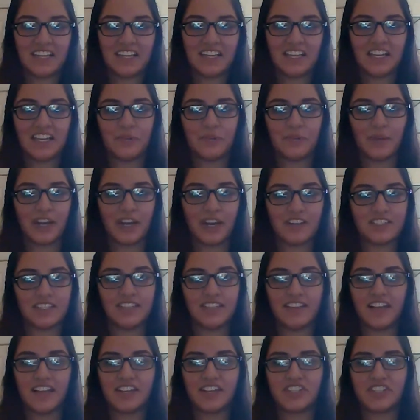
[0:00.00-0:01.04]
And around
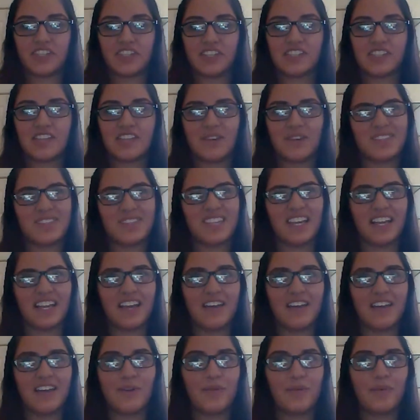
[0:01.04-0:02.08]
elections, I was like,
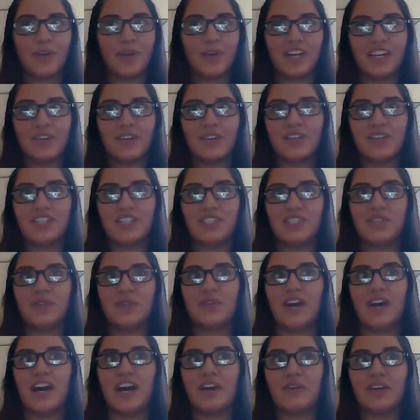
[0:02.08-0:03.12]
what can we do?
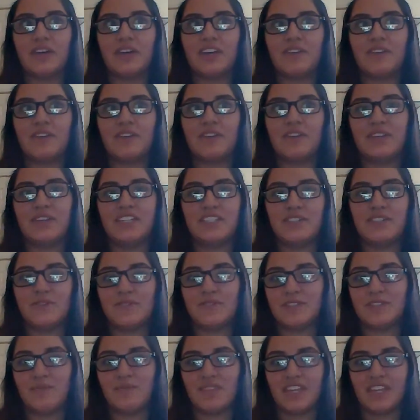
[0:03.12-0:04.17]
How can we do
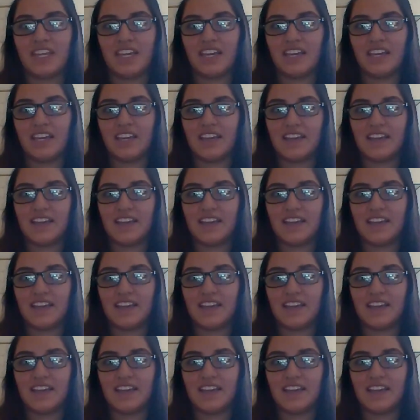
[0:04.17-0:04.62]
something